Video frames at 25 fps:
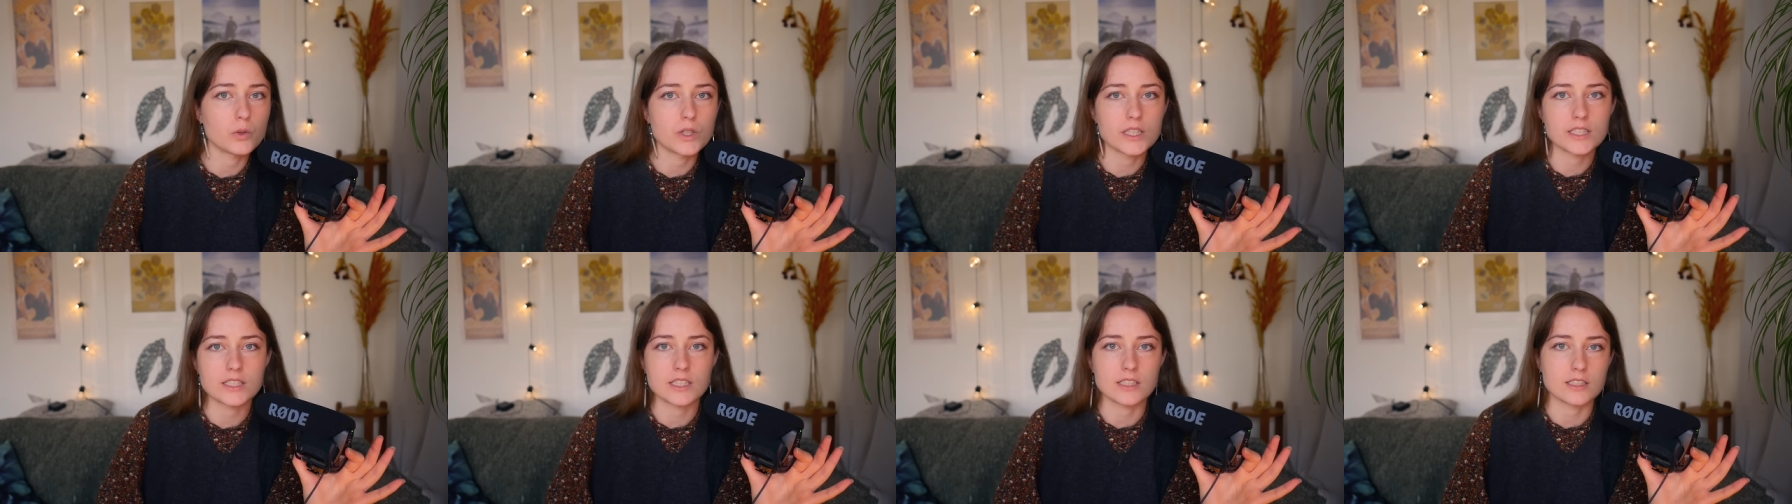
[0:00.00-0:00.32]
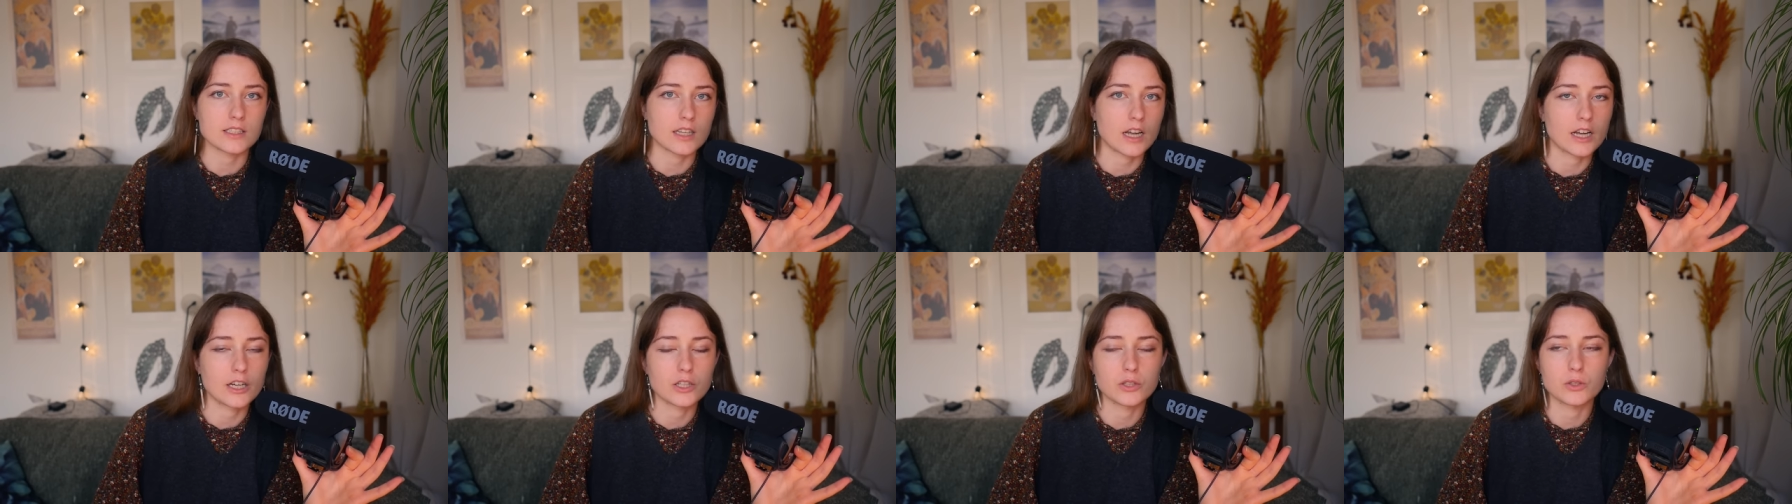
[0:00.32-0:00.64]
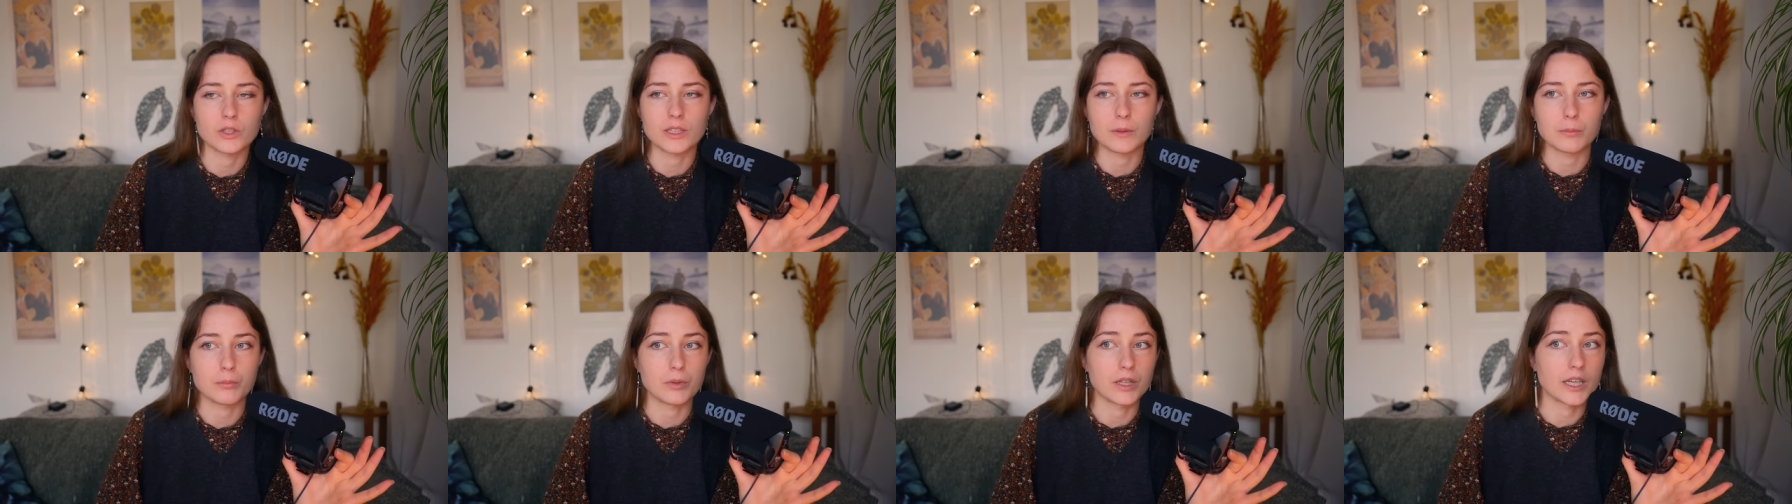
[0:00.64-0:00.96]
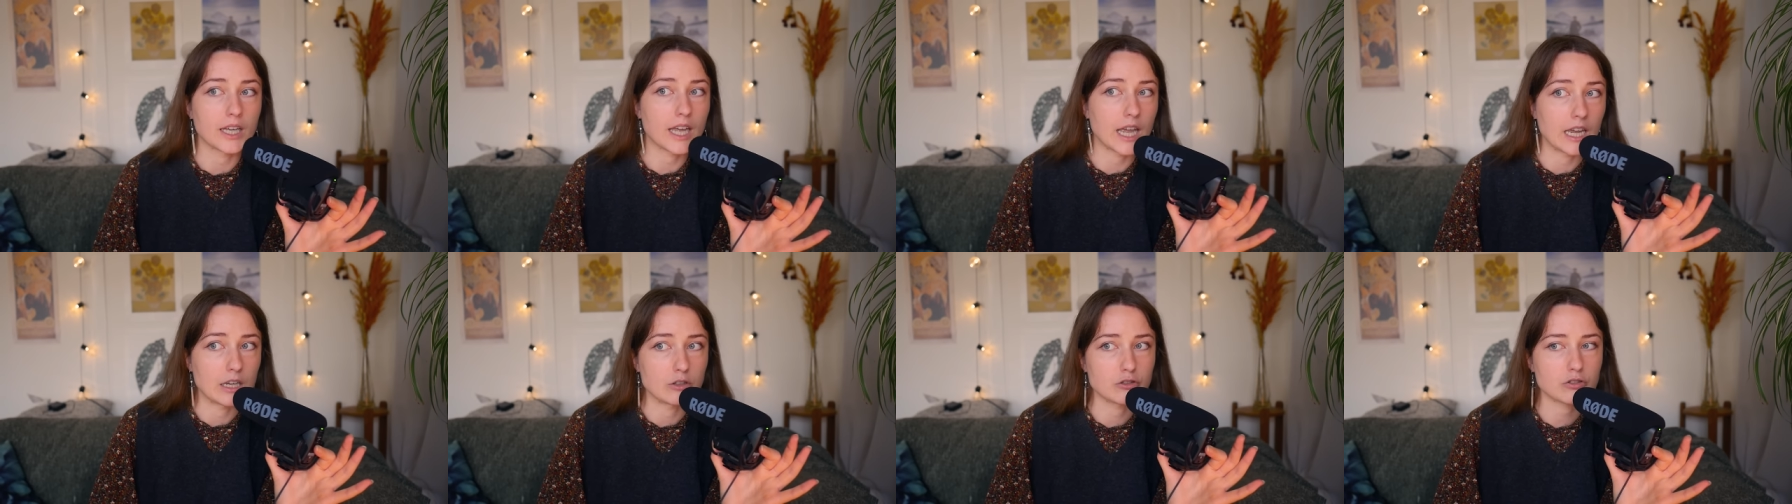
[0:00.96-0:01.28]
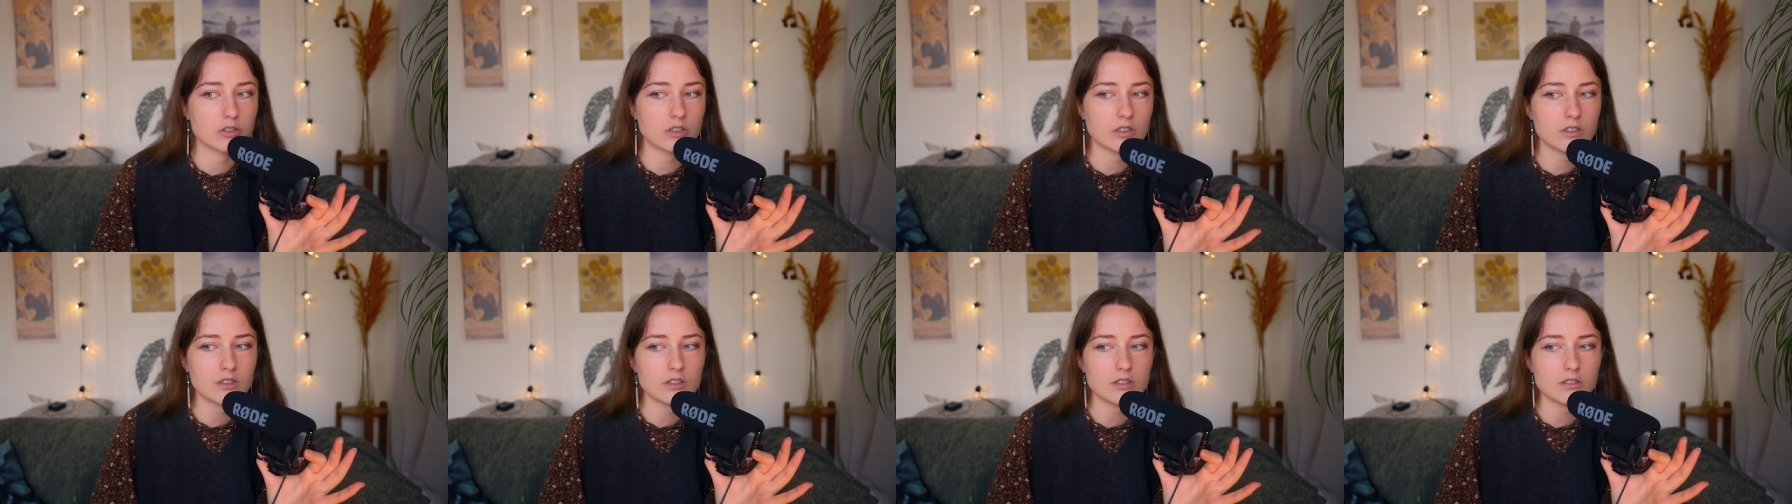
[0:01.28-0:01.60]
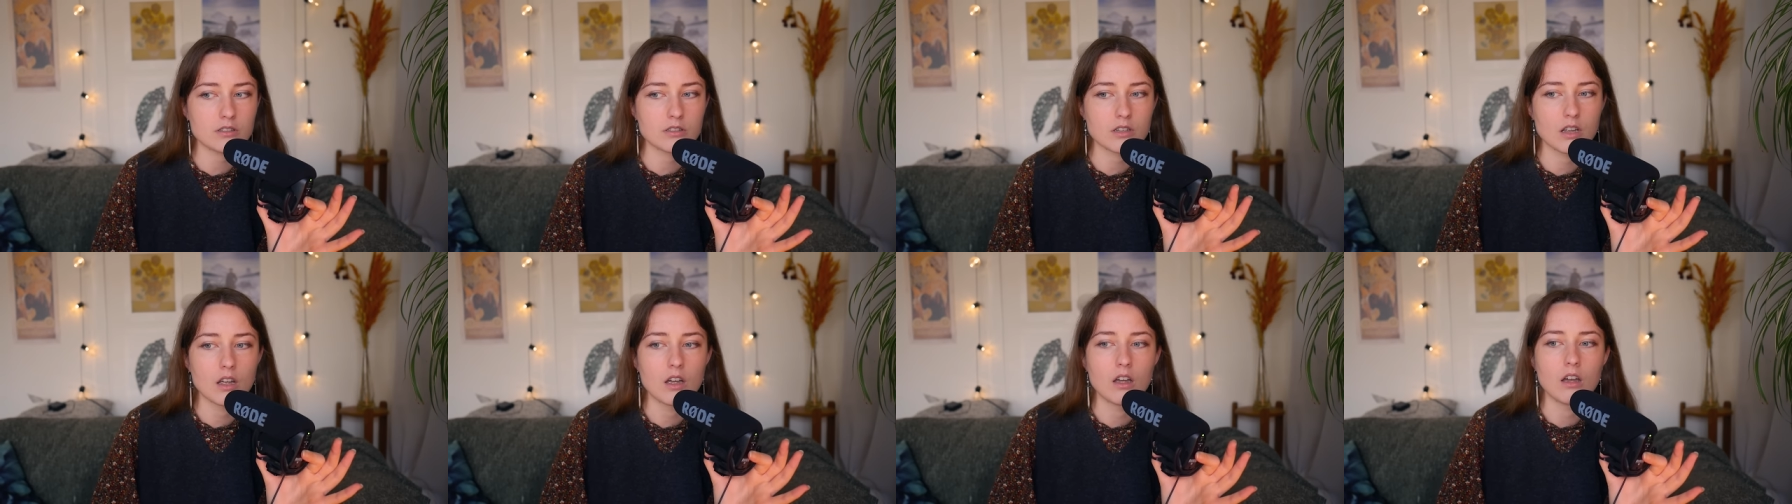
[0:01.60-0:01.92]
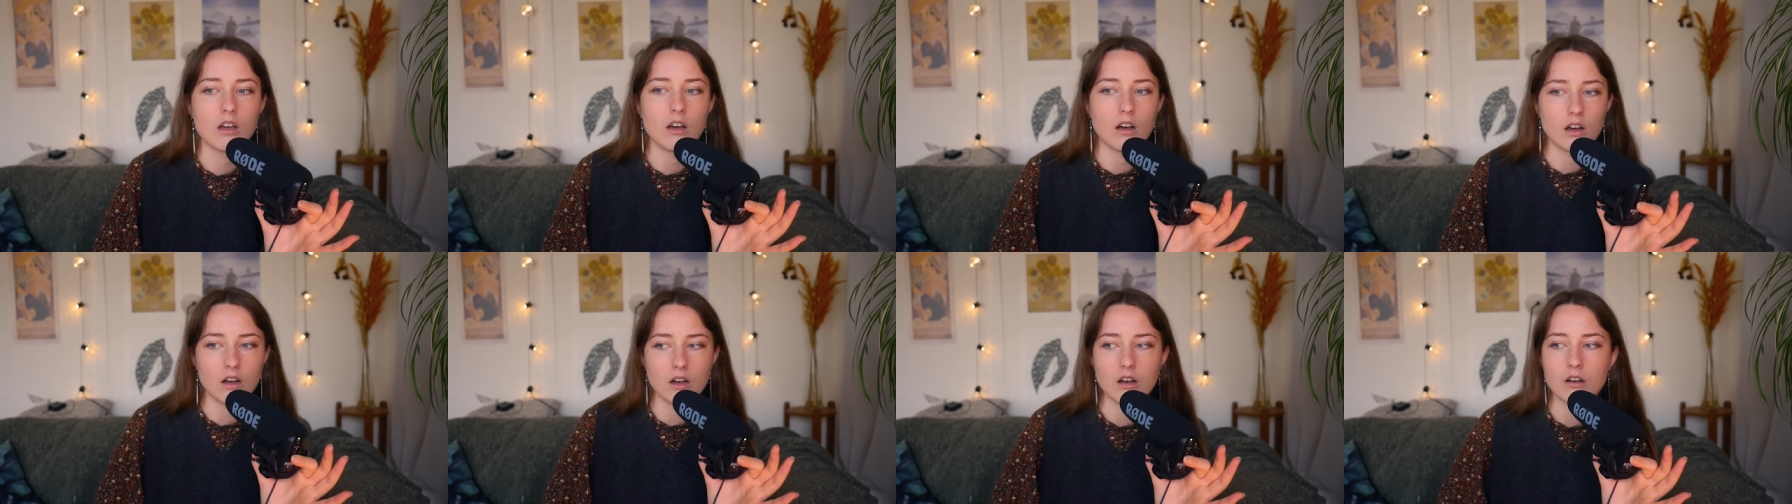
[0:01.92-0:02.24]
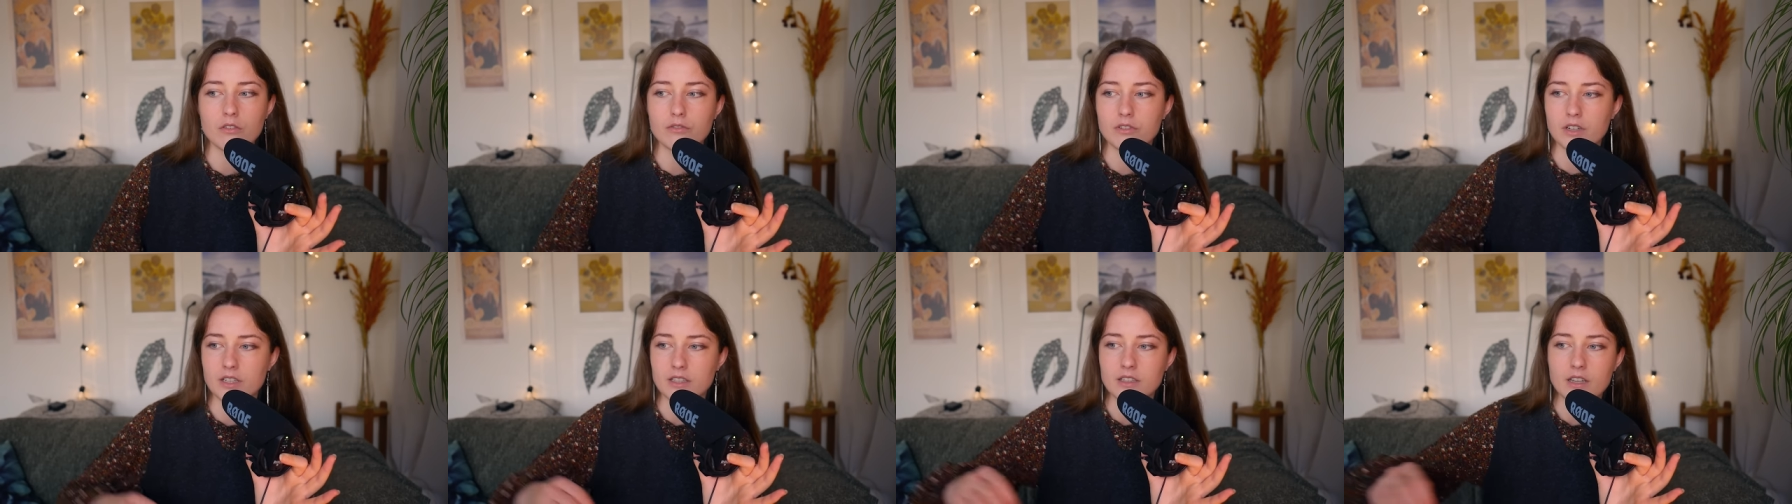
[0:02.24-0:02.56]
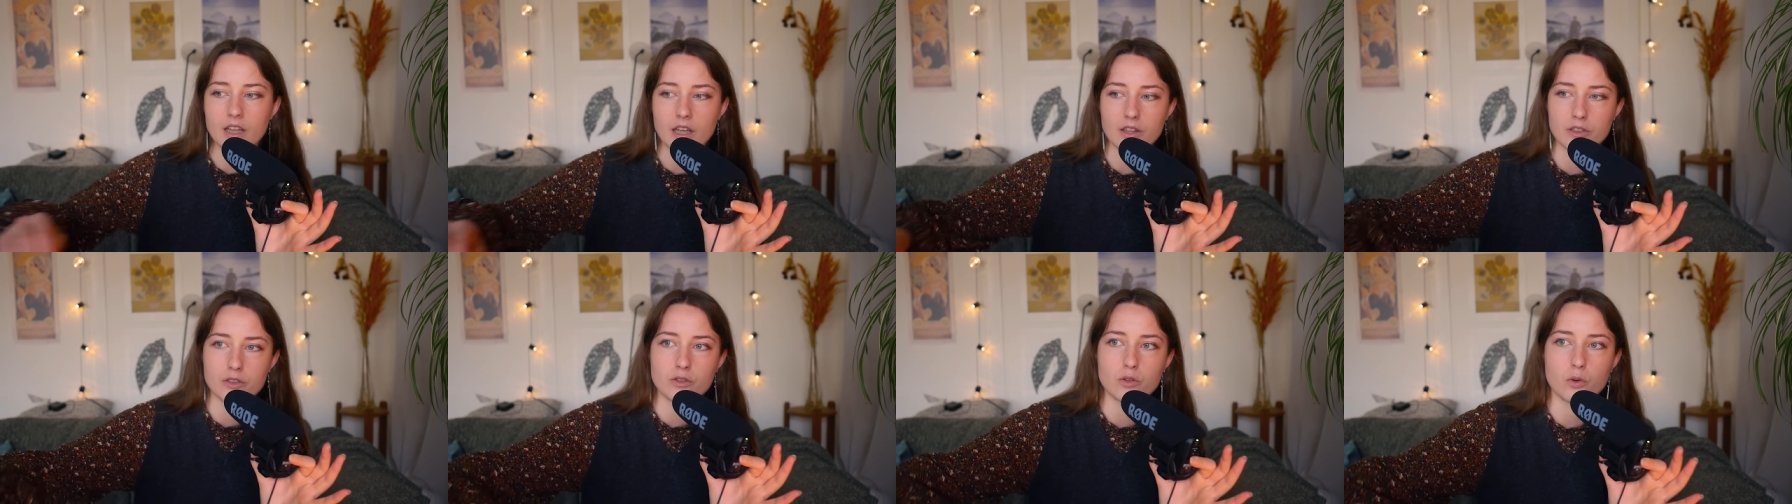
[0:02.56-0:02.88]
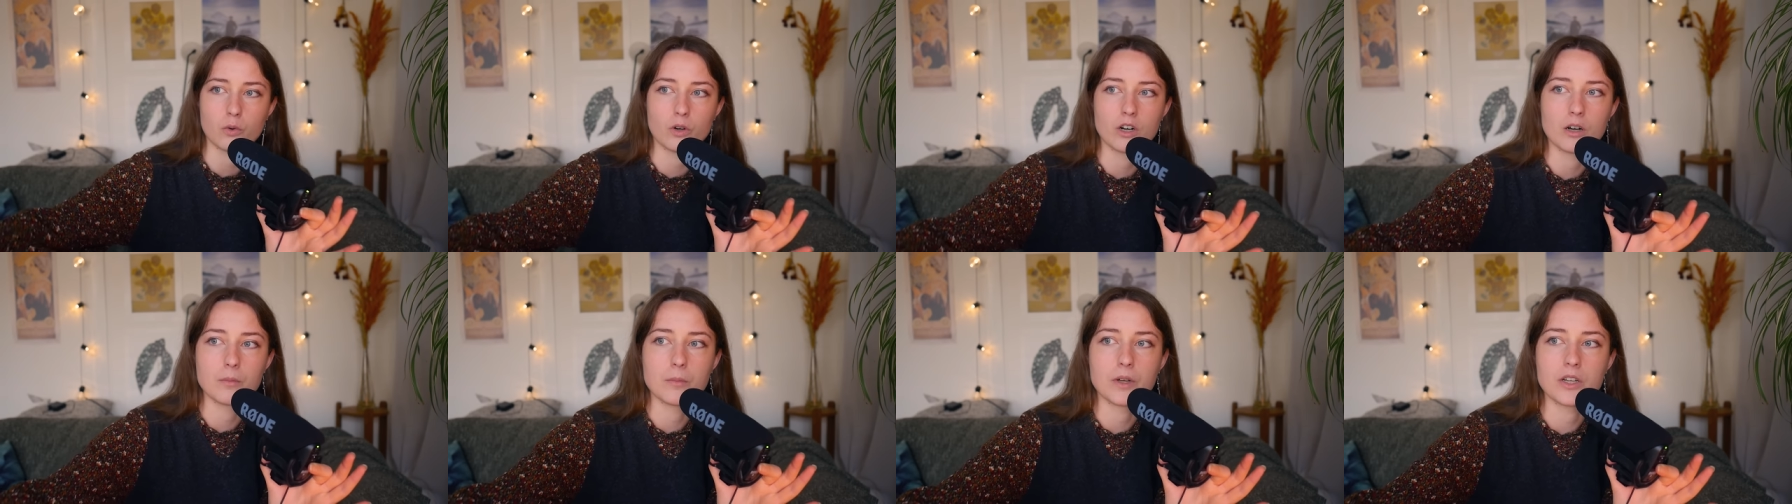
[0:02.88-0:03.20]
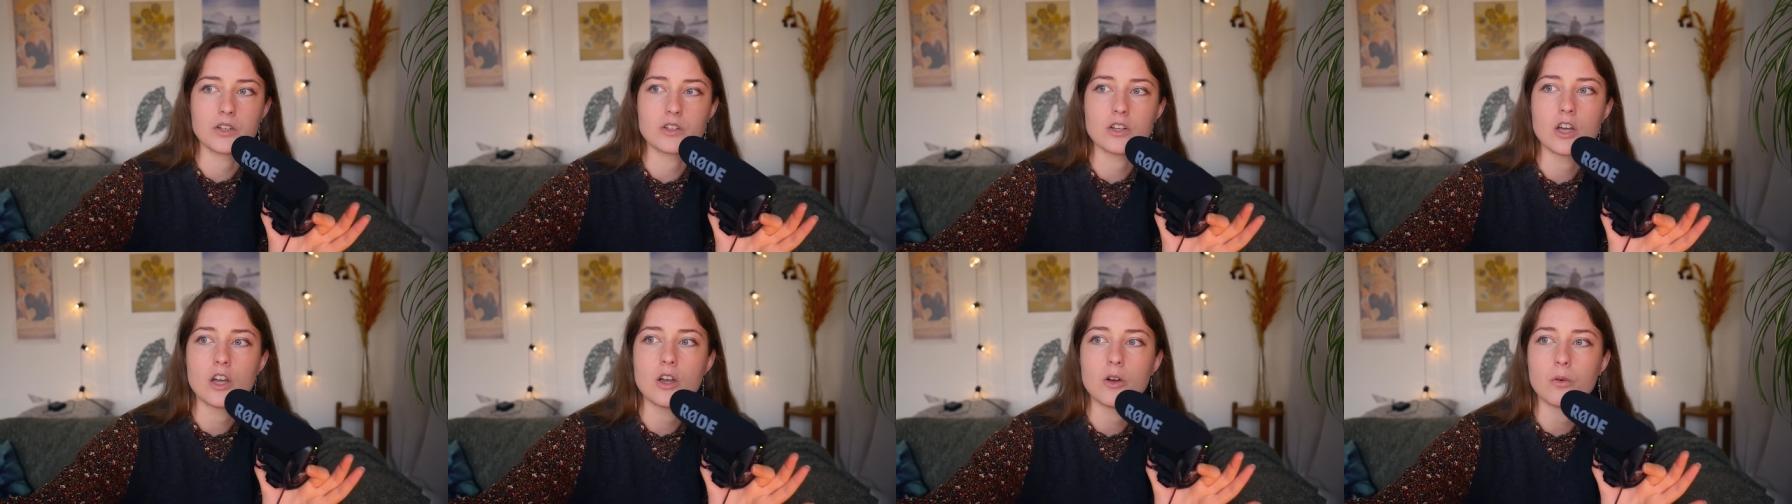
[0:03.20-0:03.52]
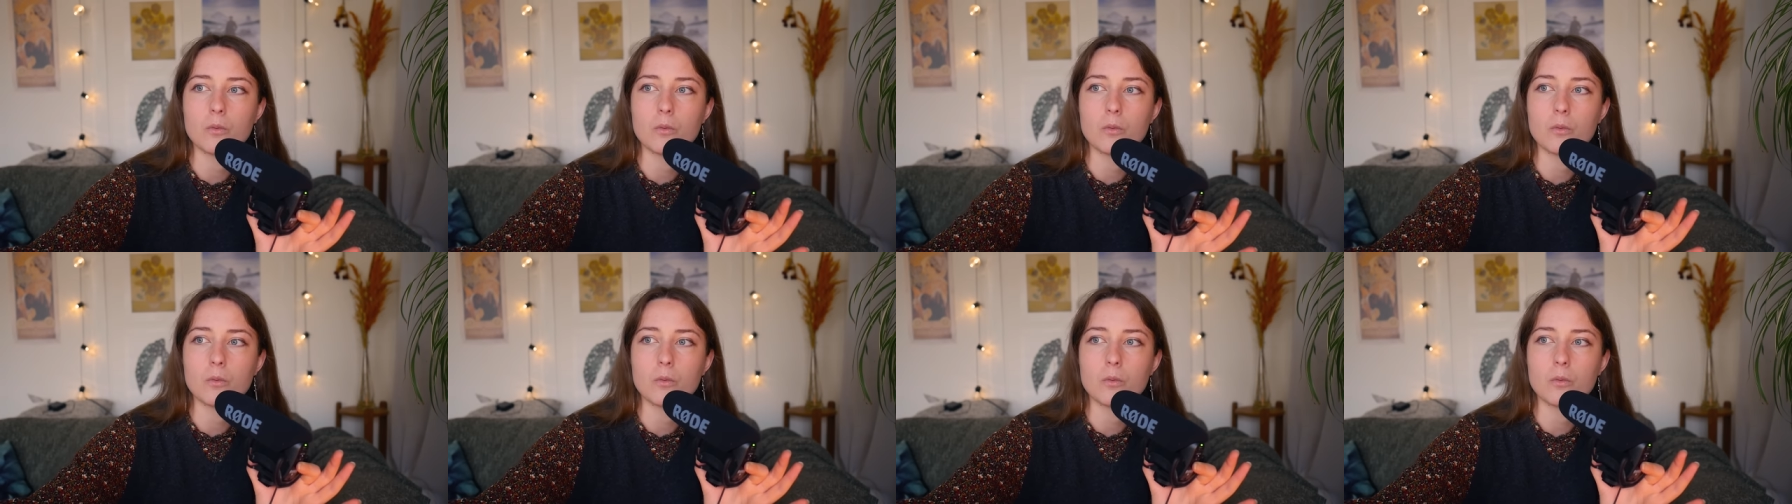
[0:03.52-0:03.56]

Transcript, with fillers: and societal implications of a death tournament.